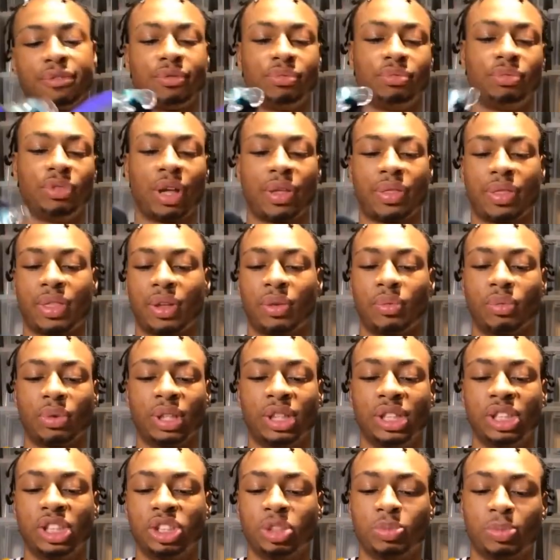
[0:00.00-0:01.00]
nothing
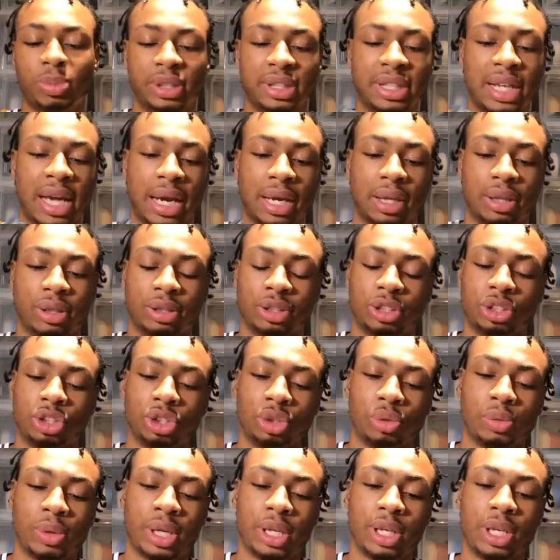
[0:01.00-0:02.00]
really spectacular
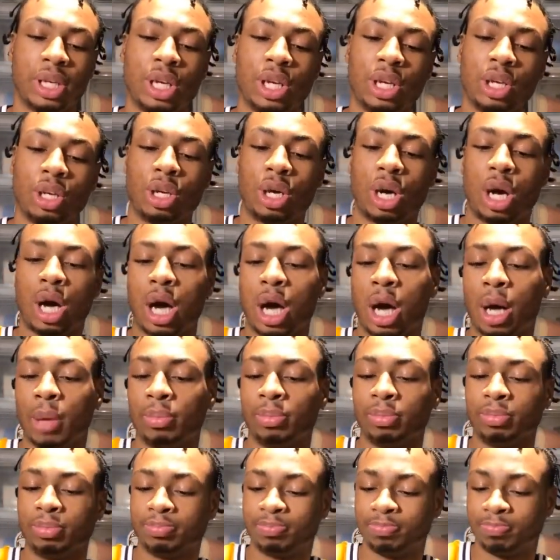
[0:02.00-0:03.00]
to it.
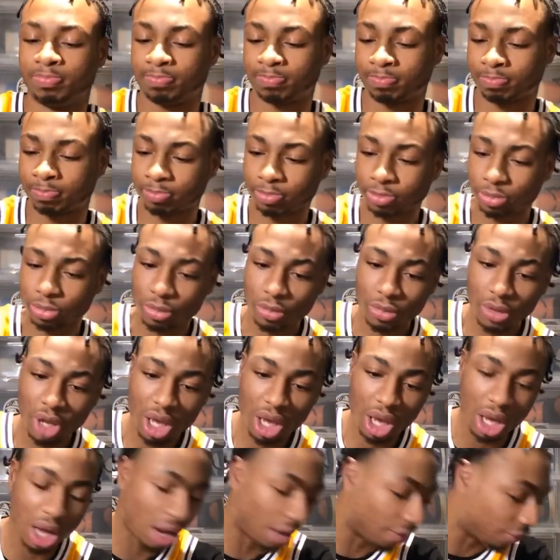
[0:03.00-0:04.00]
Um,
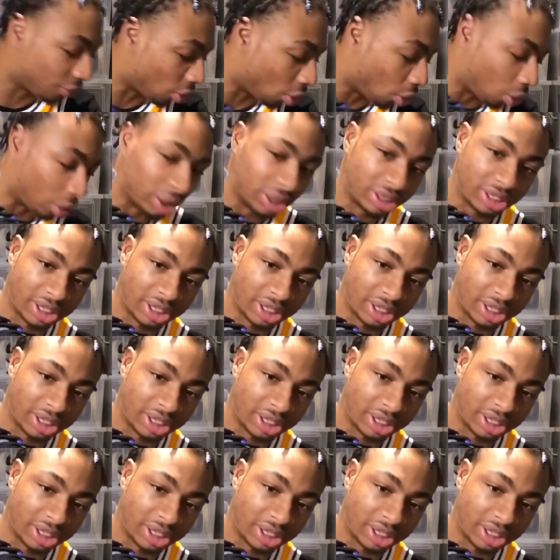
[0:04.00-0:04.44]
of course,